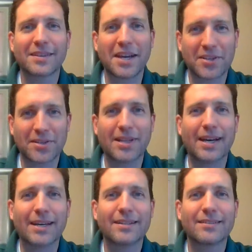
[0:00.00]

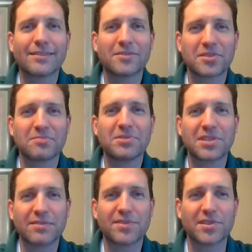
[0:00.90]
candlelight Christmas
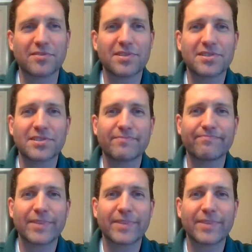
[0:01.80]
Eve service